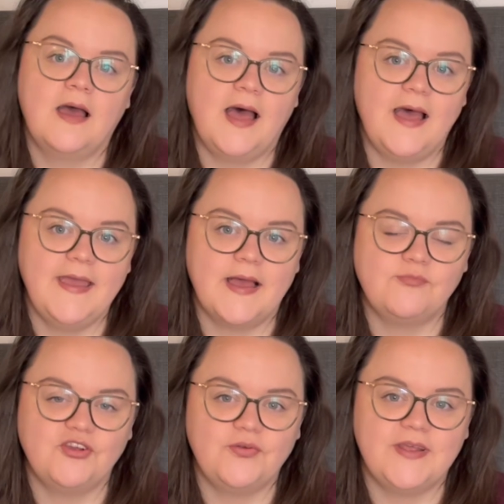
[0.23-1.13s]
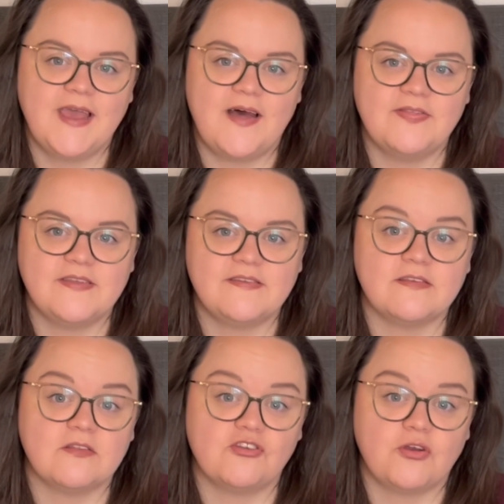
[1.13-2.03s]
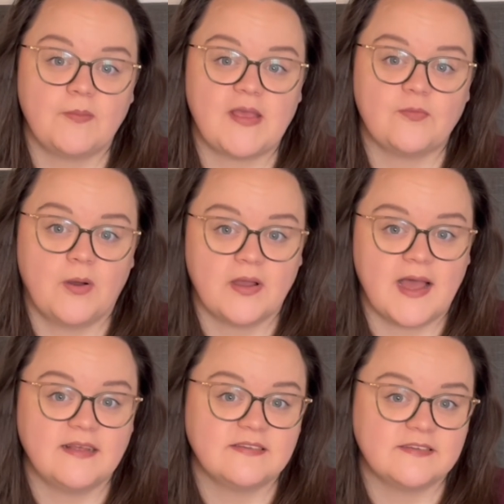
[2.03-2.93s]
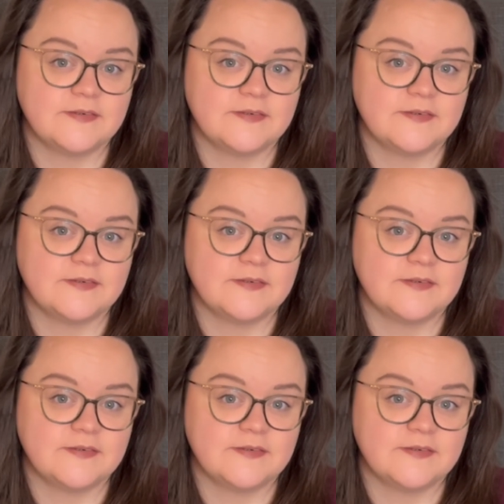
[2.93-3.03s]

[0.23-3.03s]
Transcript: Hi, I'm Jodie and this is the Jodie Makes podcast.